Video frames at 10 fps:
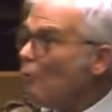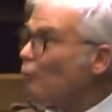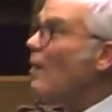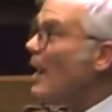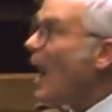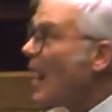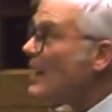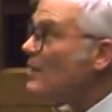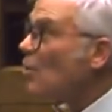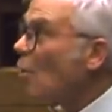
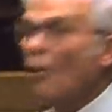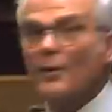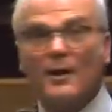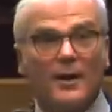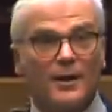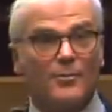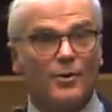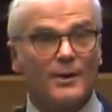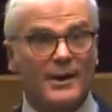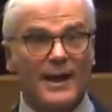relies on herd
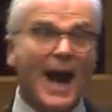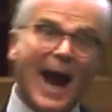immunity,